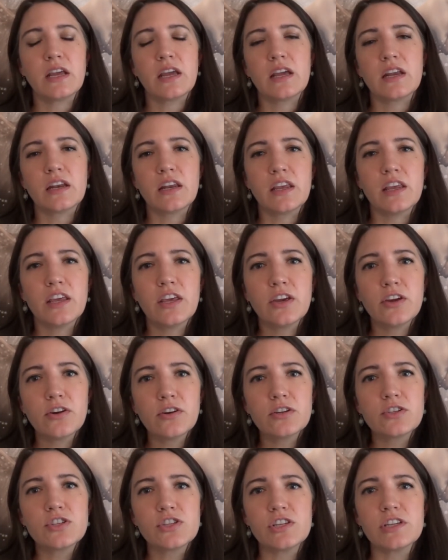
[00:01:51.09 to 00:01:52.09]
and
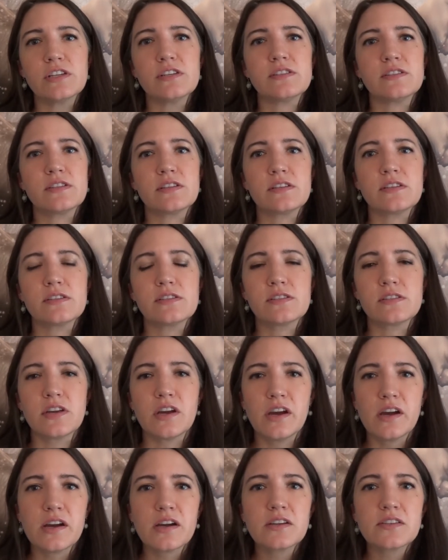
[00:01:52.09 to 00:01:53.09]
here Jesus
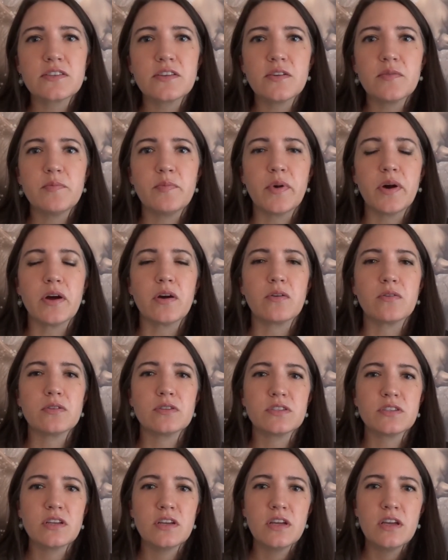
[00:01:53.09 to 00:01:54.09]
talks
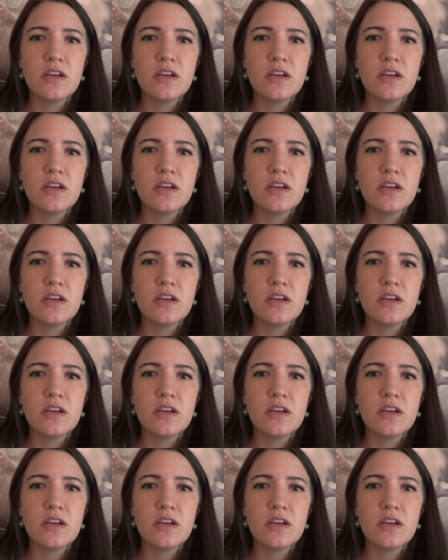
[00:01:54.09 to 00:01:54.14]
about